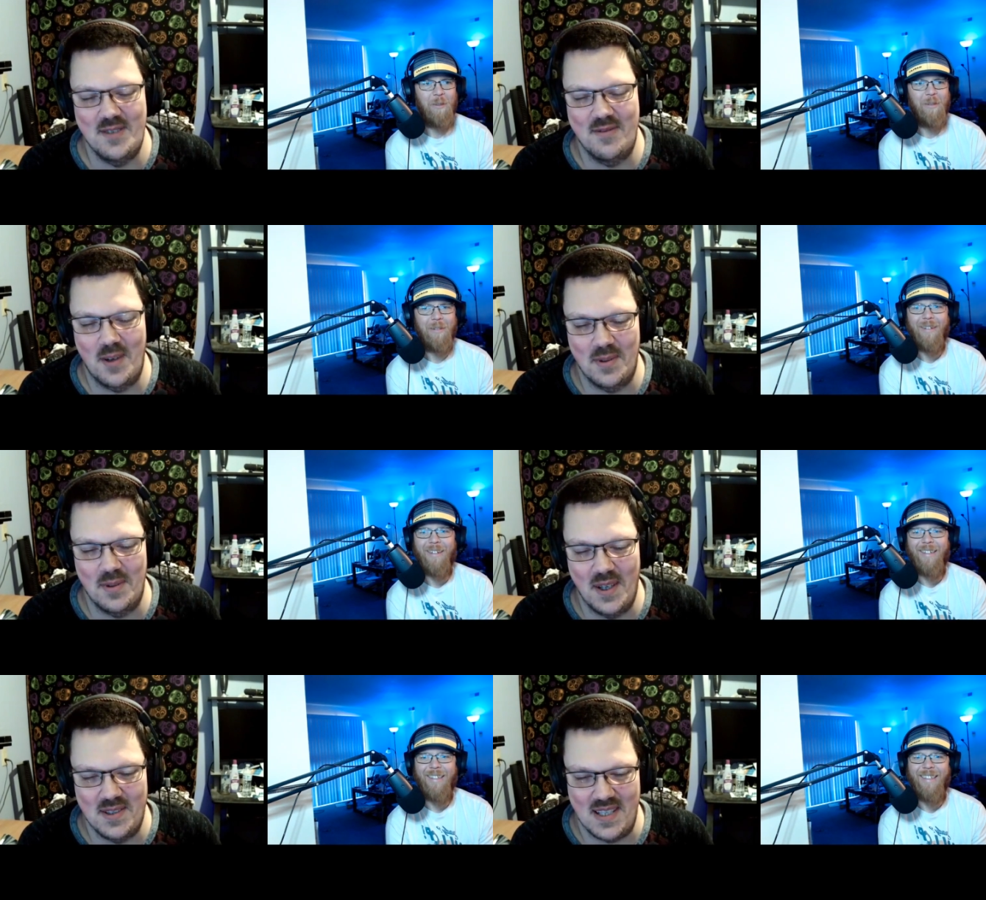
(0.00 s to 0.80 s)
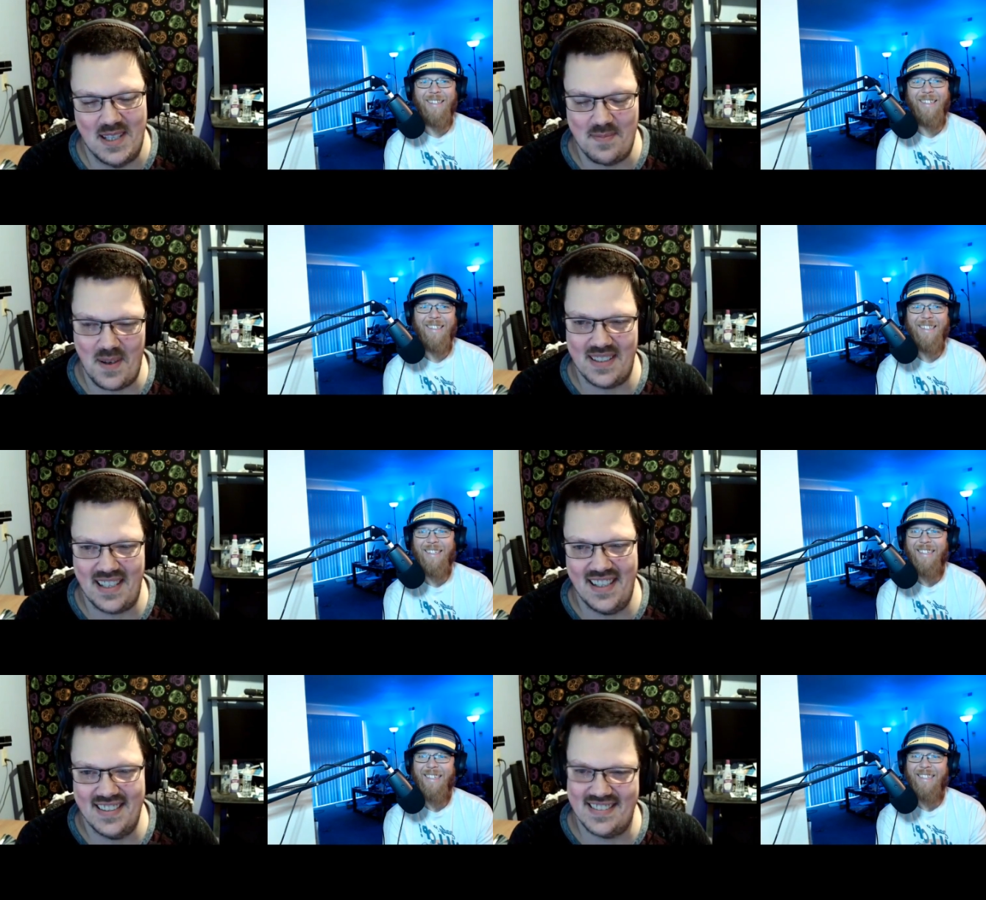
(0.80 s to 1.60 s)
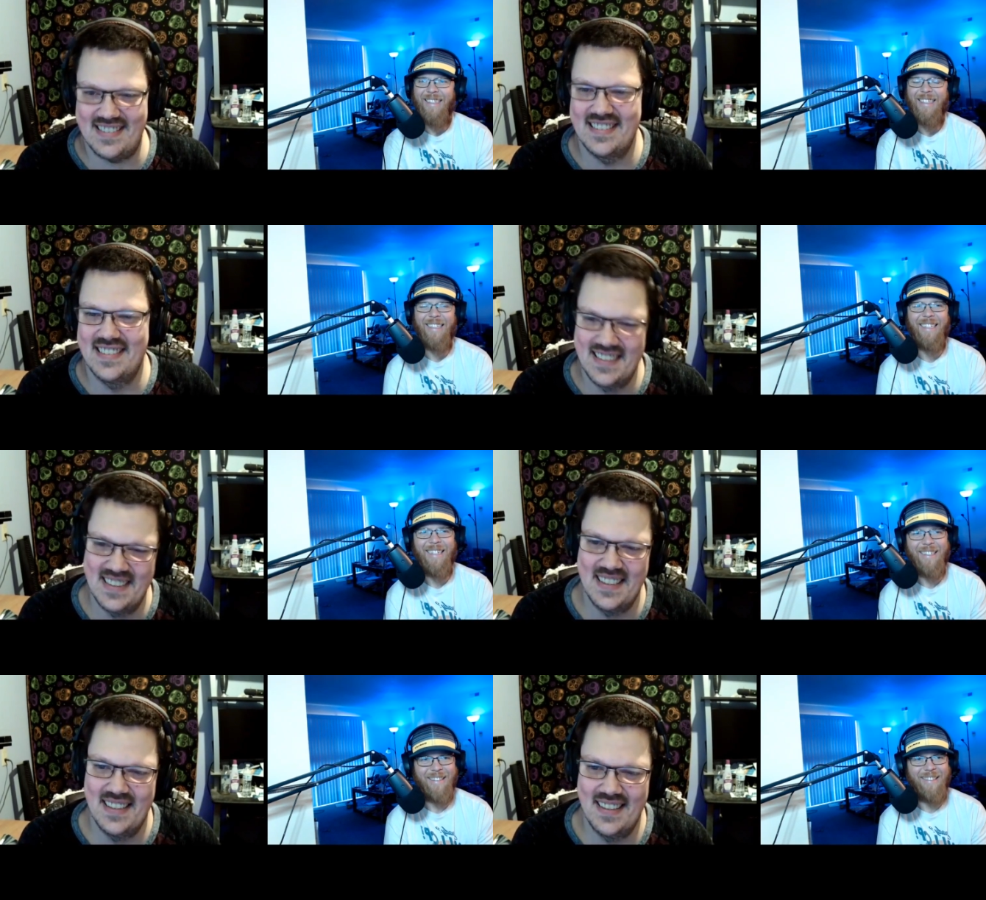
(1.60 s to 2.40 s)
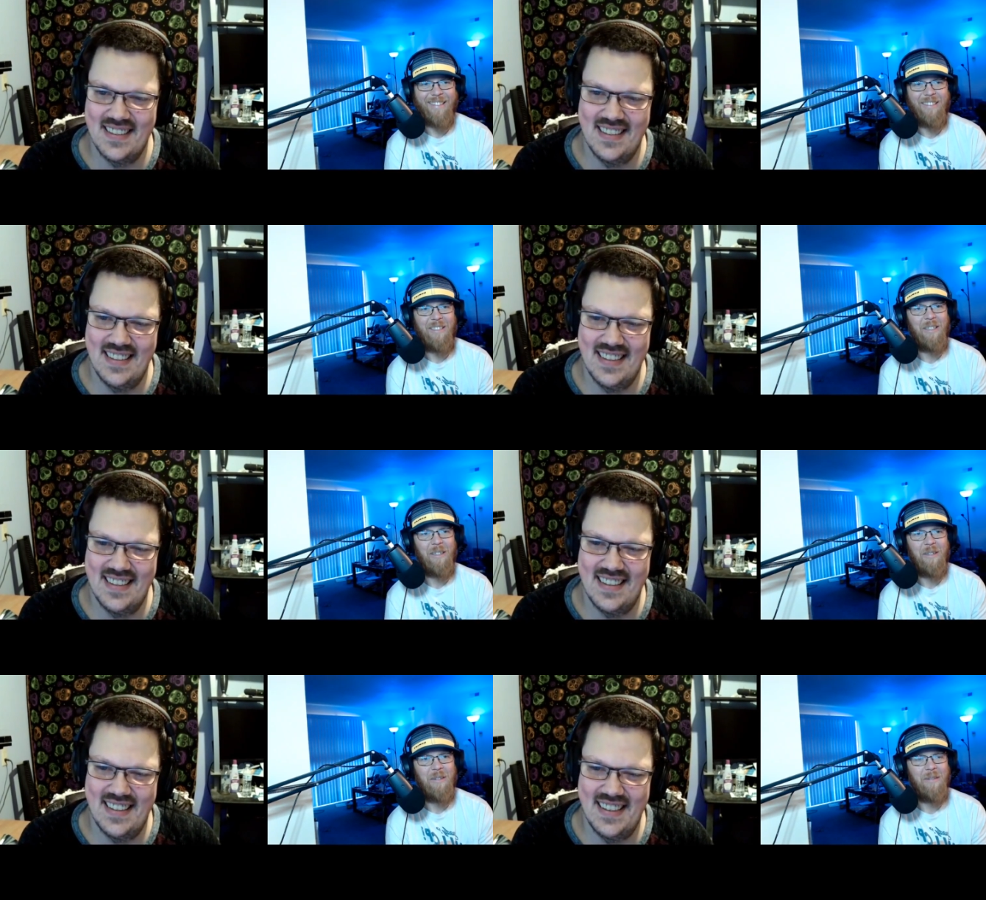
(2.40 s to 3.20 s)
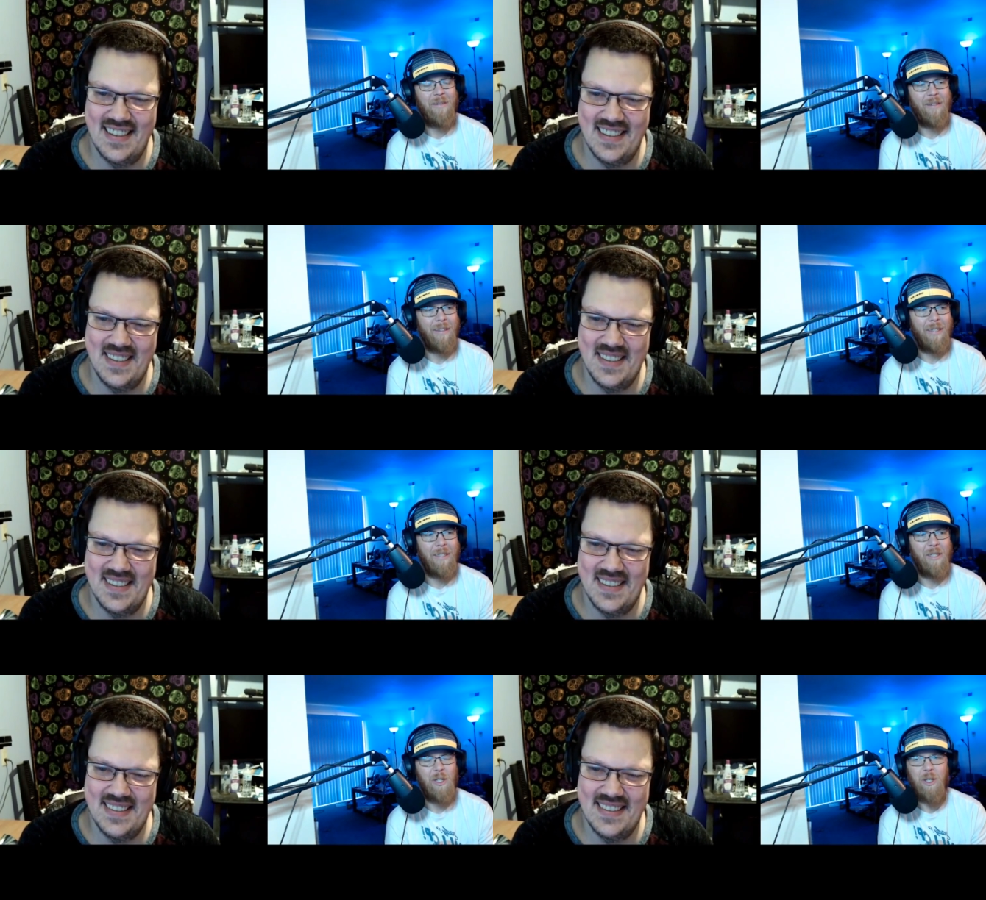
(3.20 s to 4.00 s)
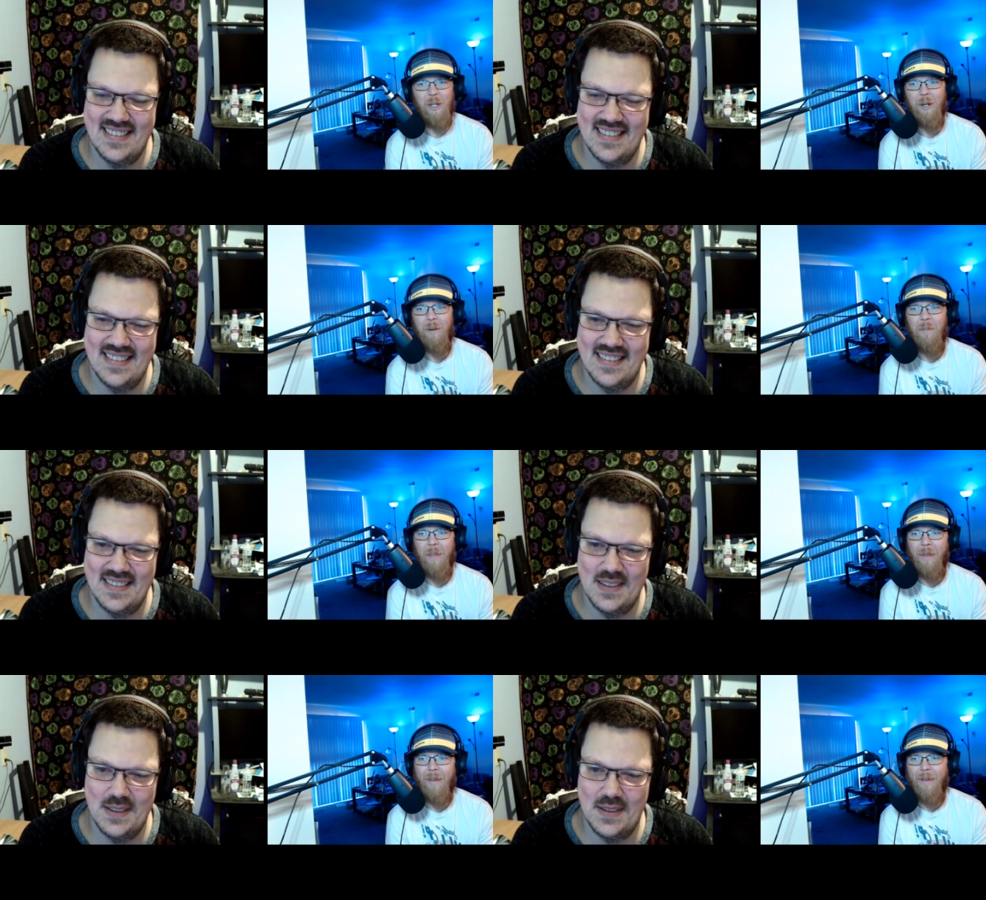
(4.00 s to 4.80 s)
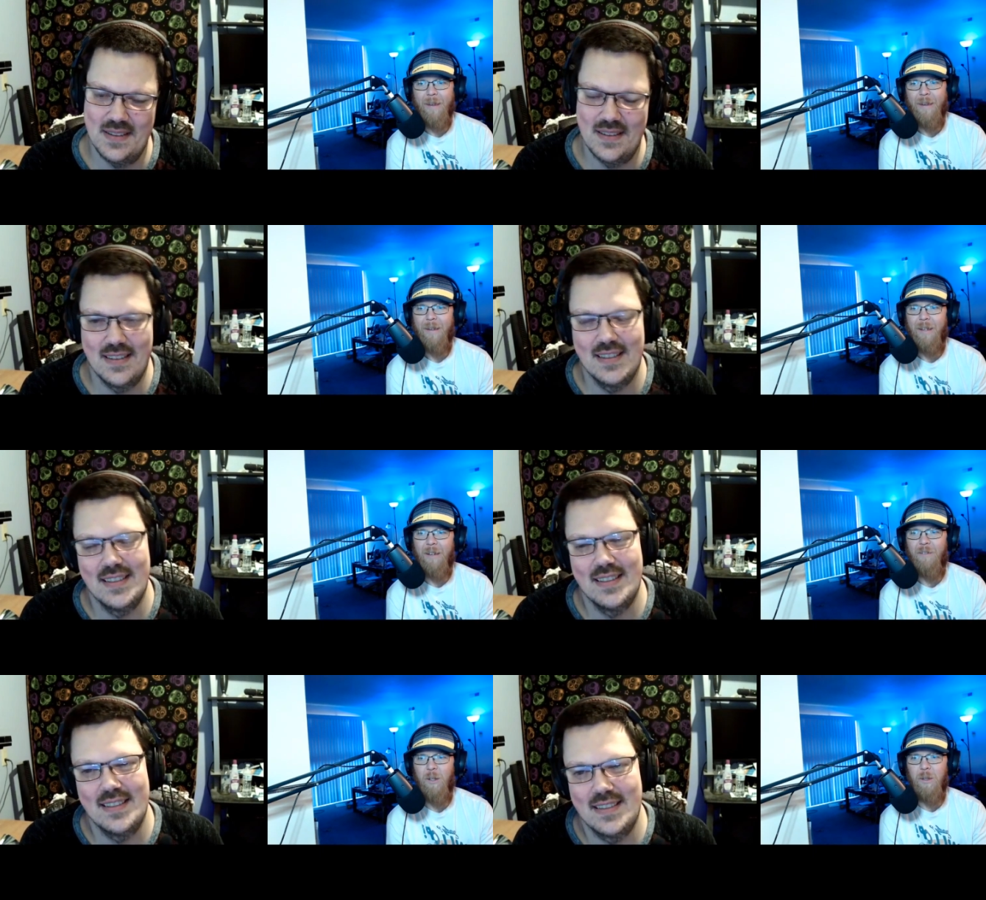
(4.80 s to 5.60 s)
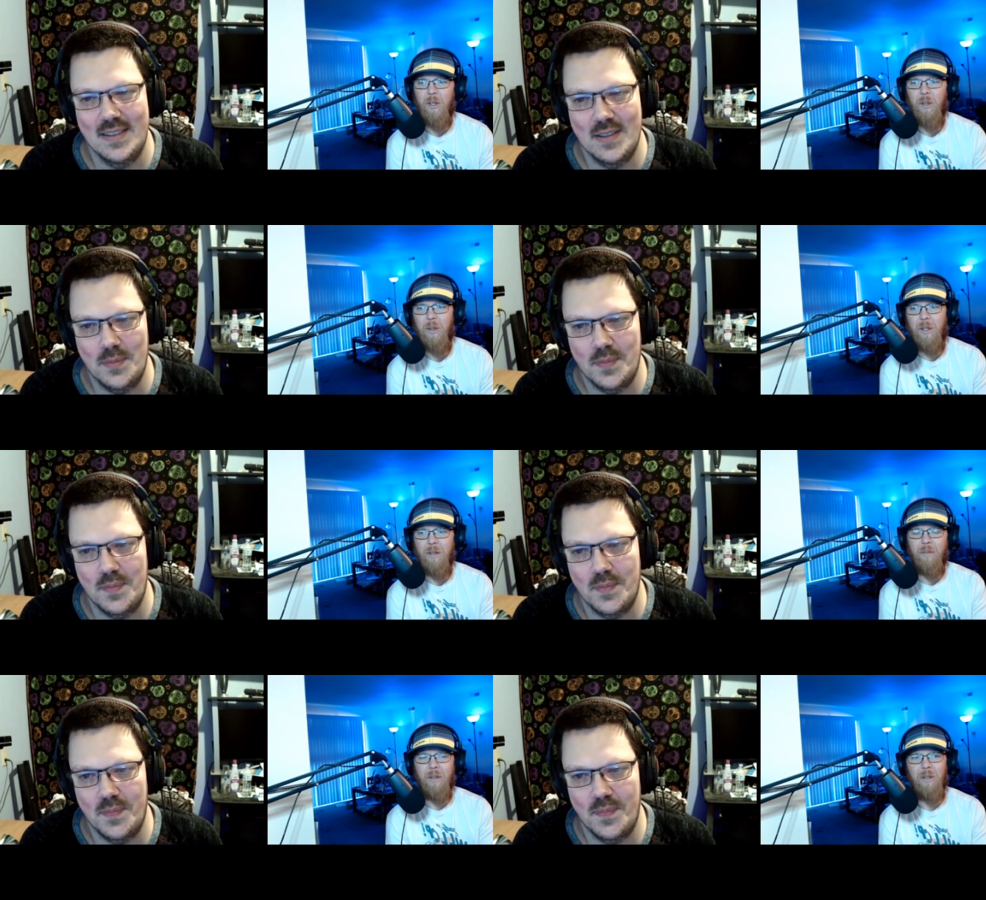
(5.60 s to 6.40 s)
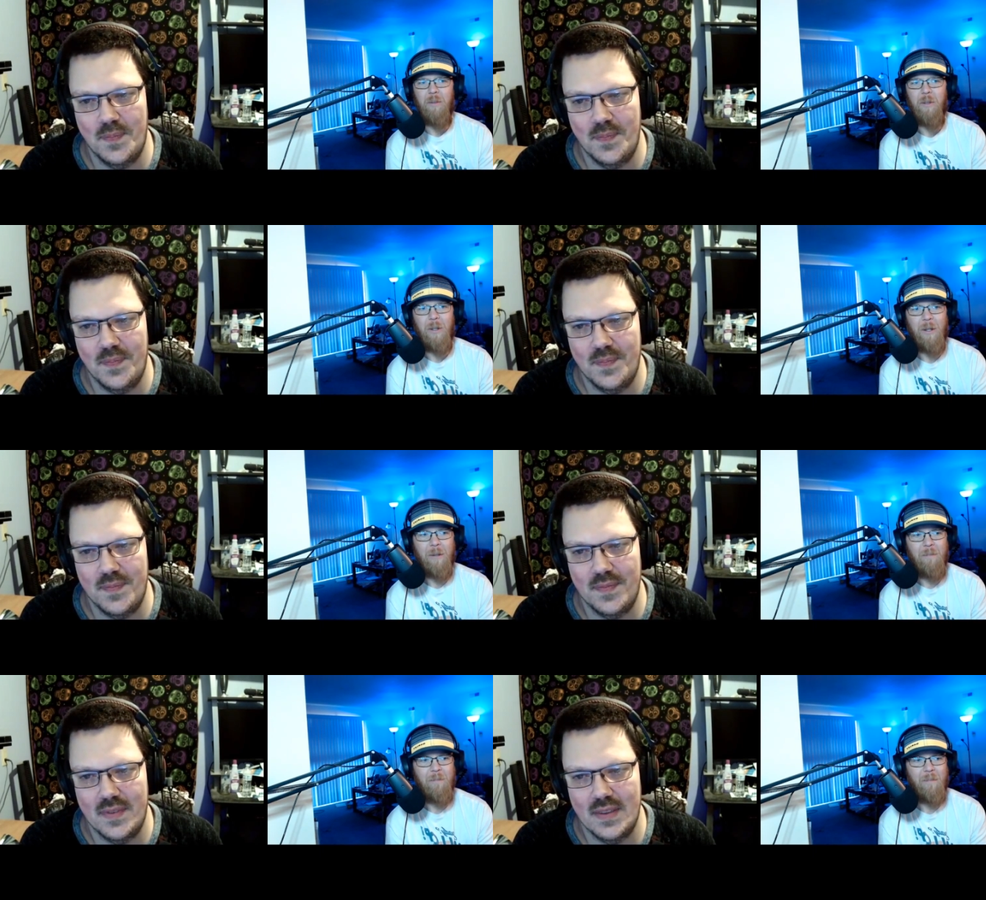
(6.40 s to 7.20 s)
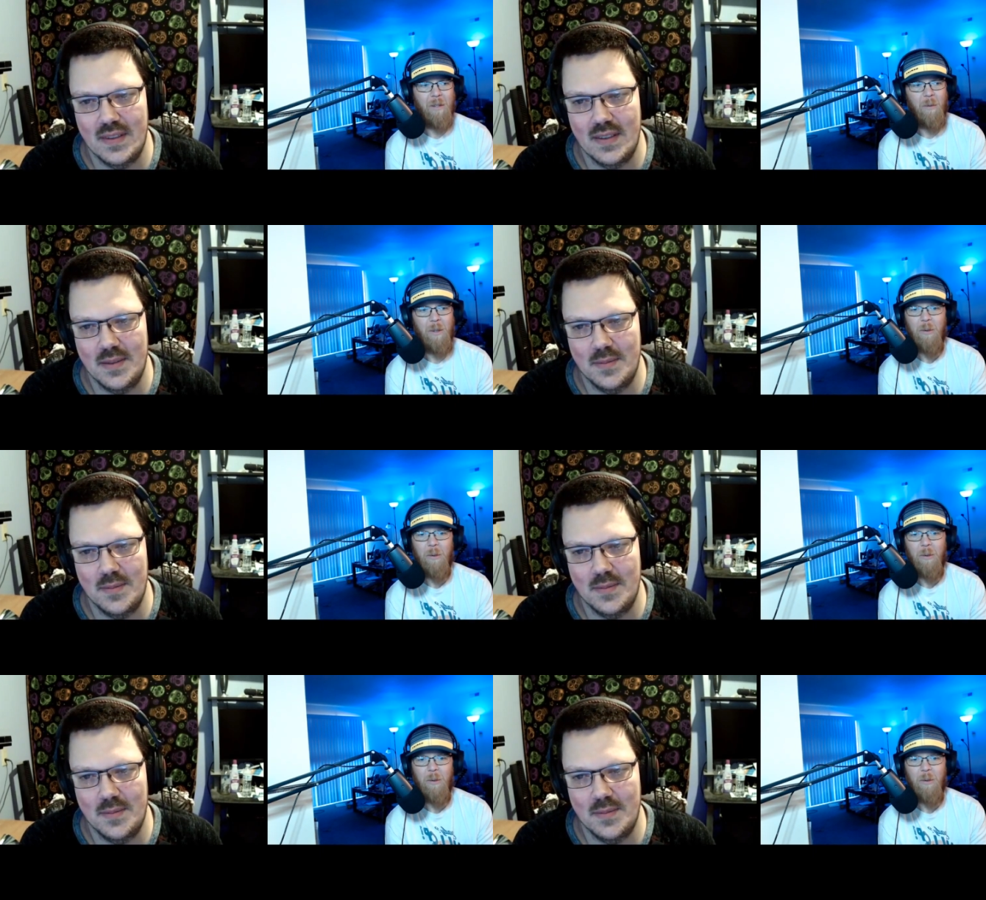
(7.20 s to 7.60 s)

Speaker 1: this is the Verbal Nonsense Podcast.
Speaker 2: Yeah, you could uh, you could like and share. If you enjoy, please subscribe.